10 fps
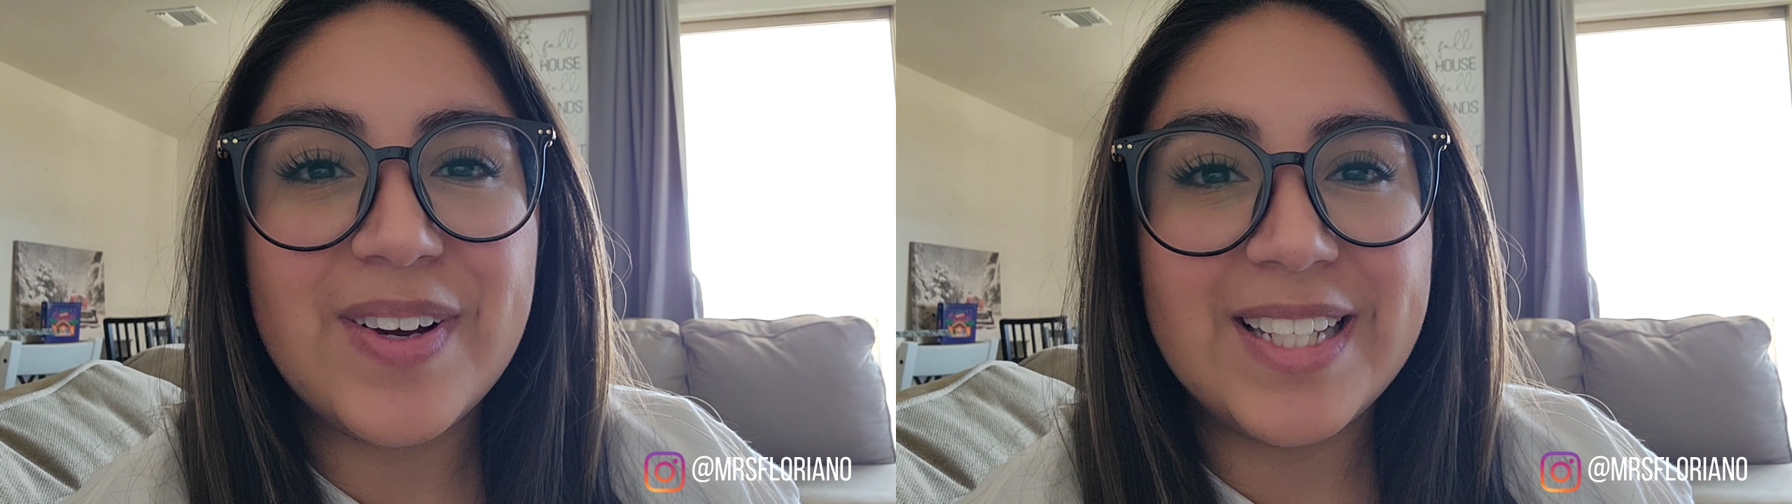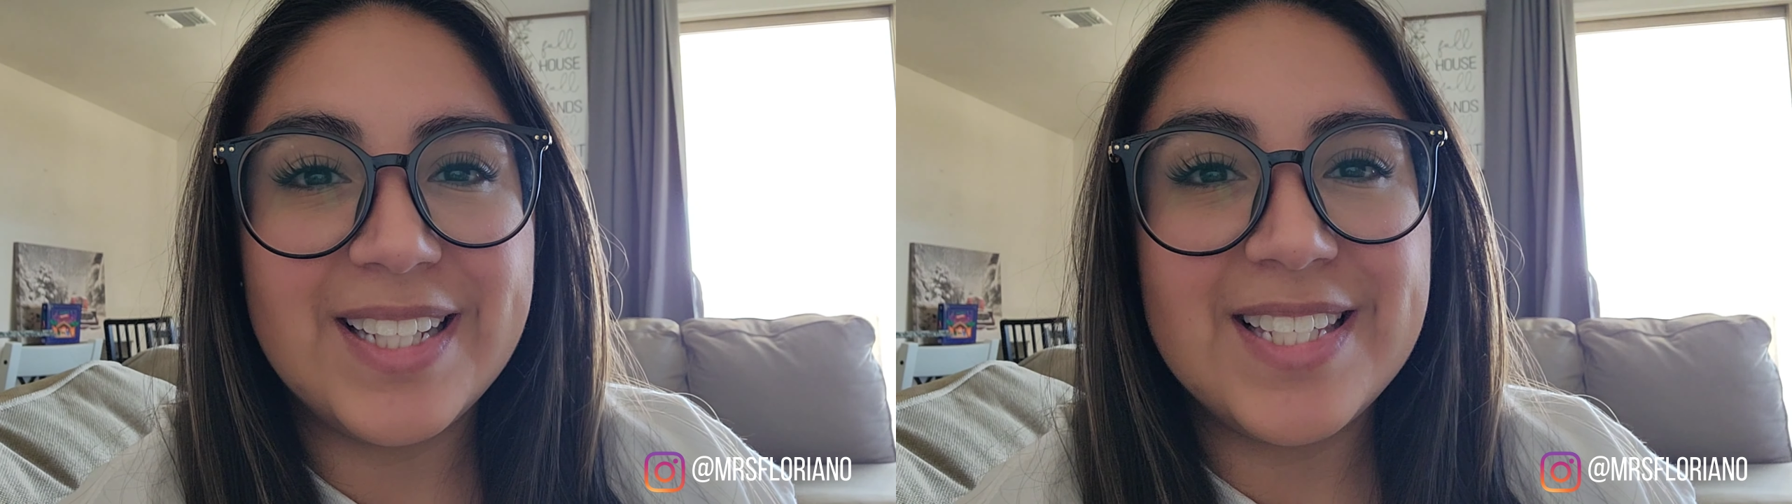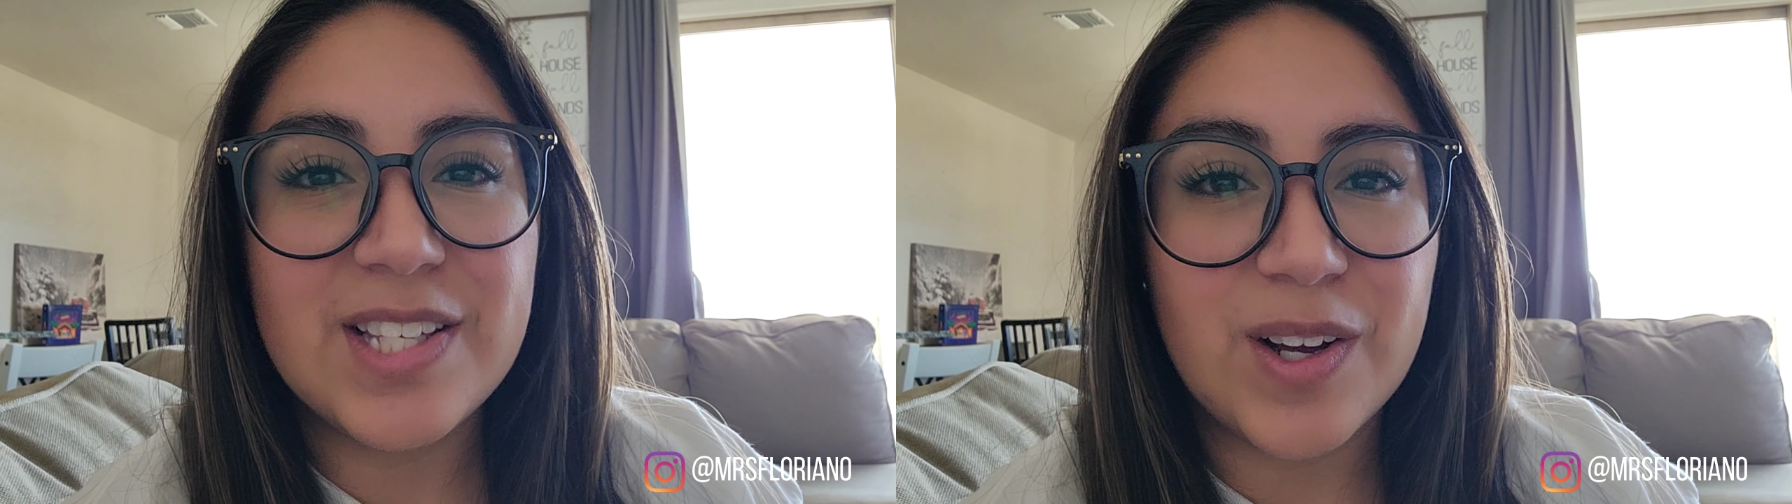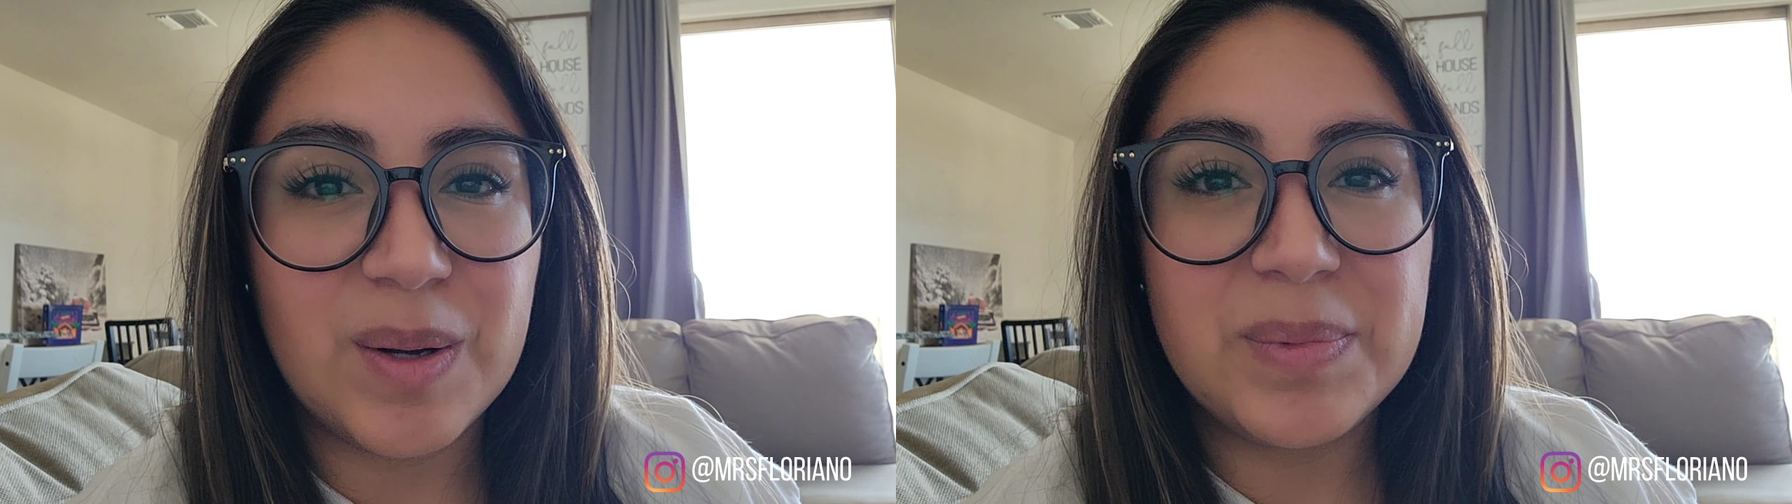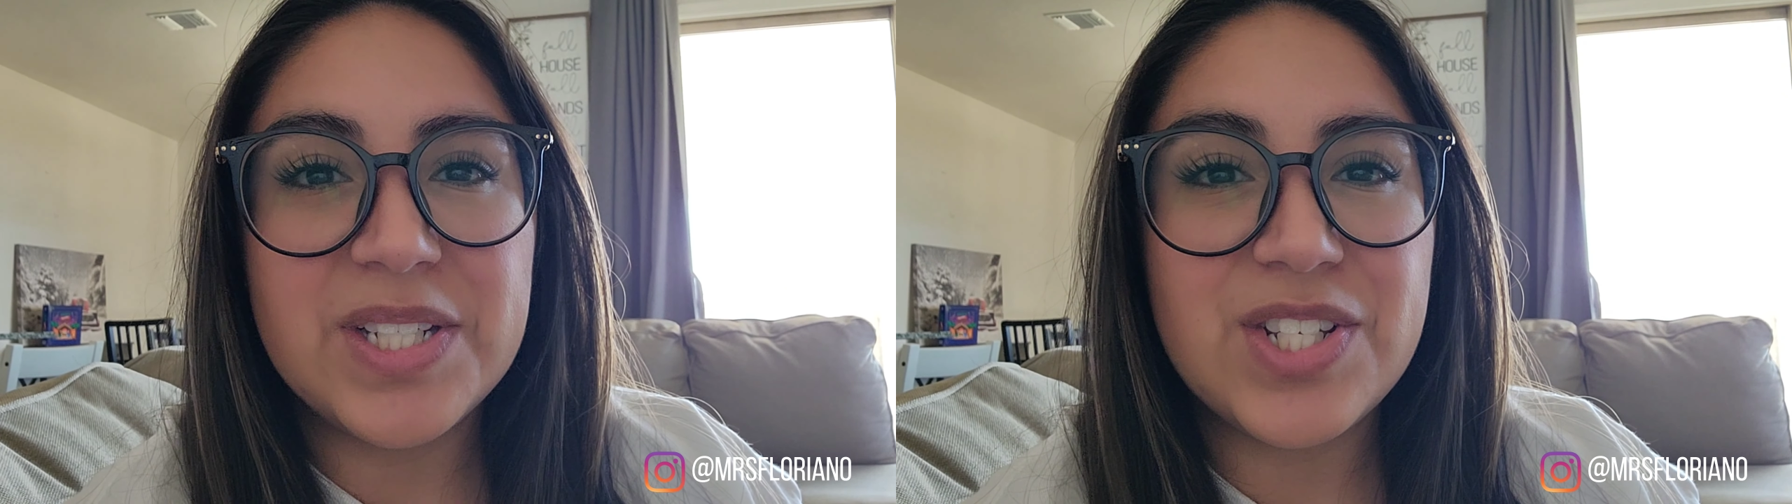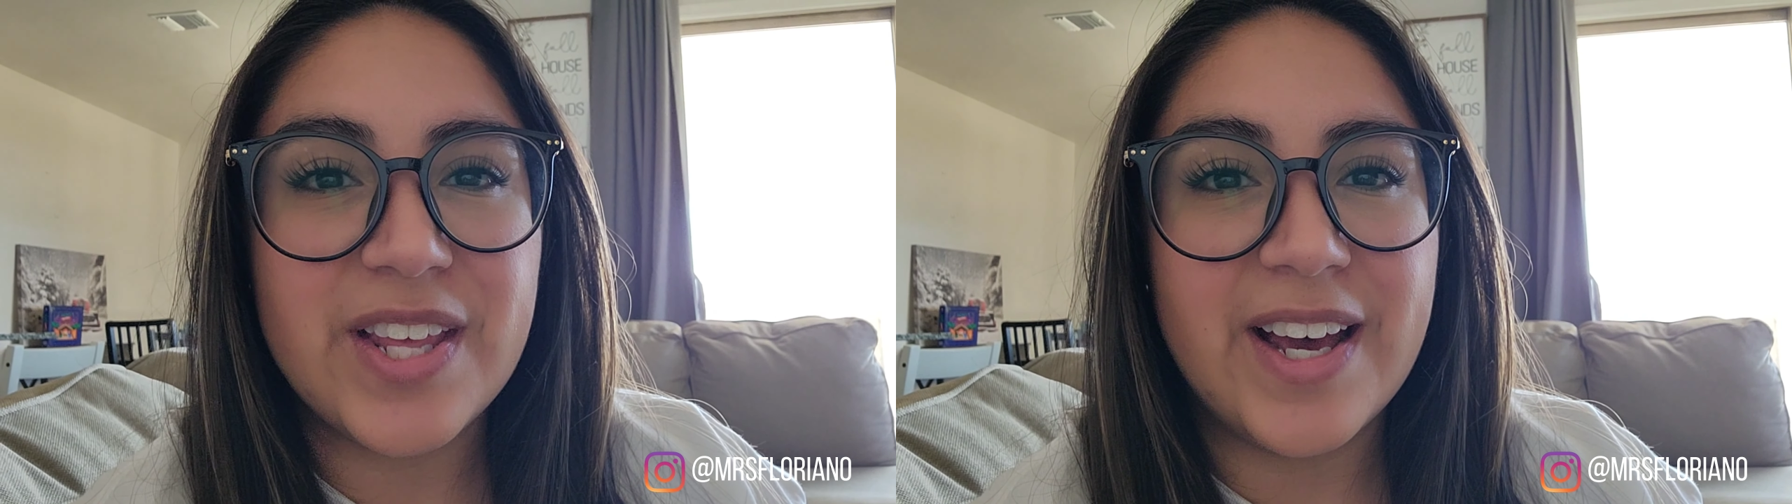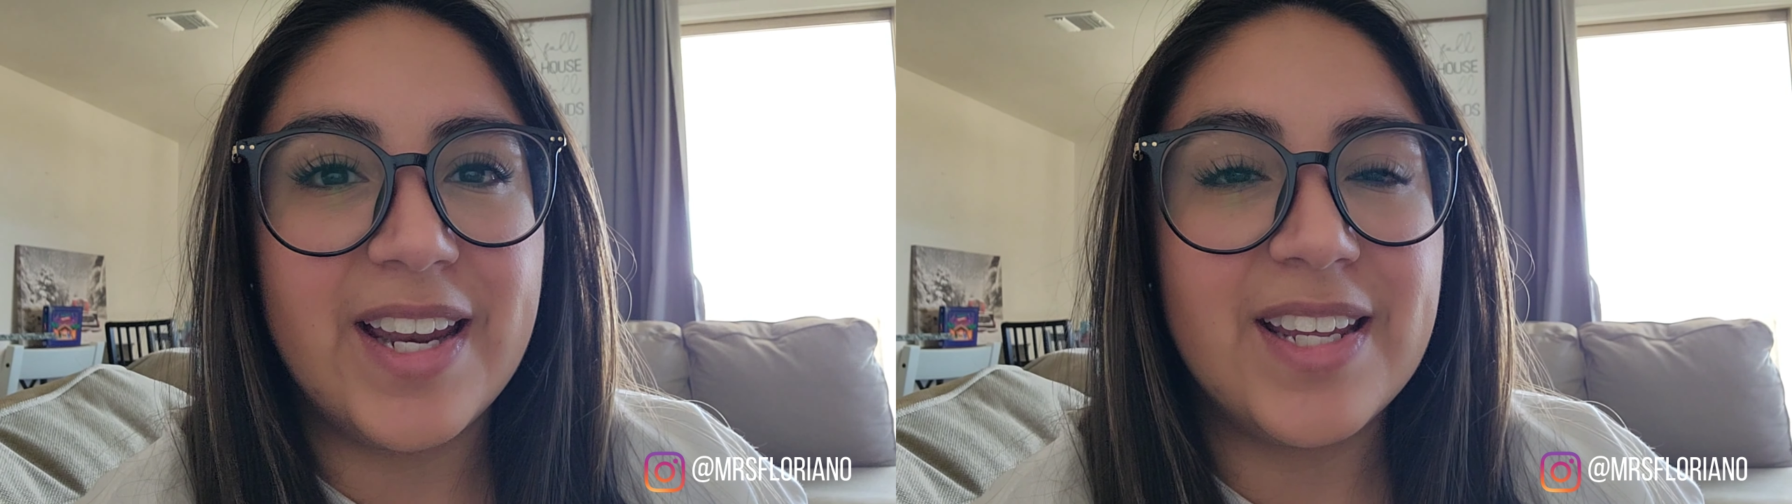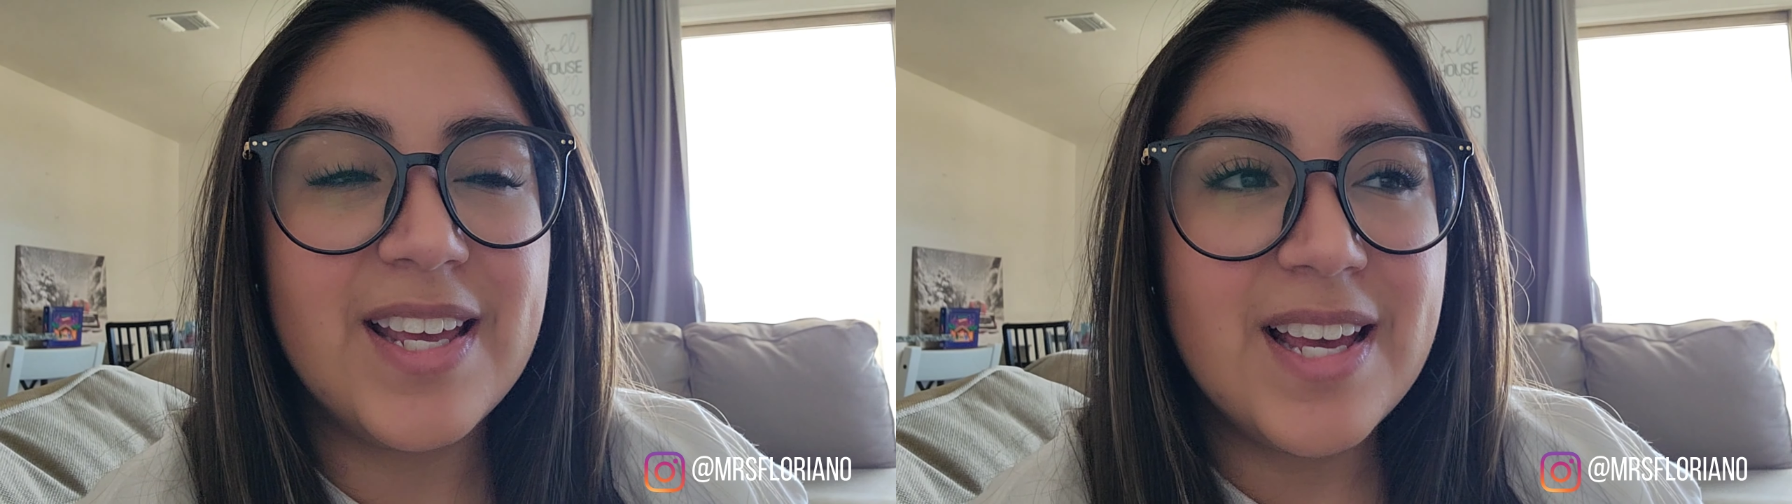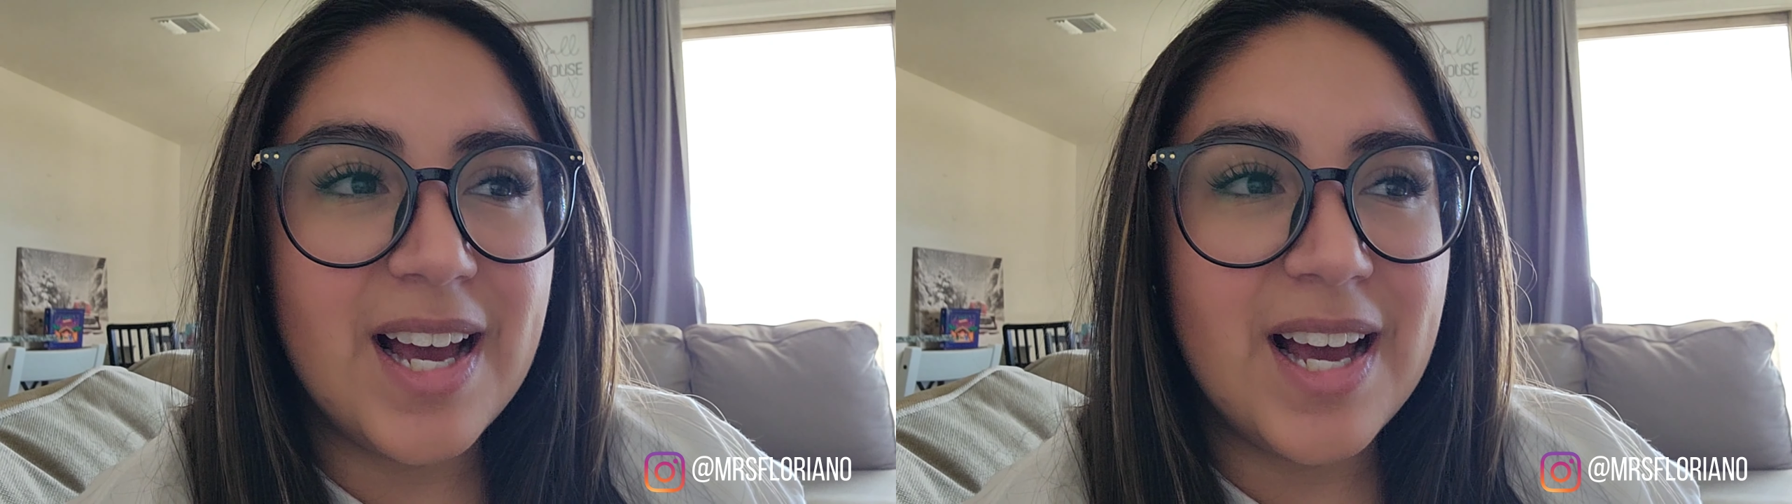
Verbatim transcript: I at least accomplished that.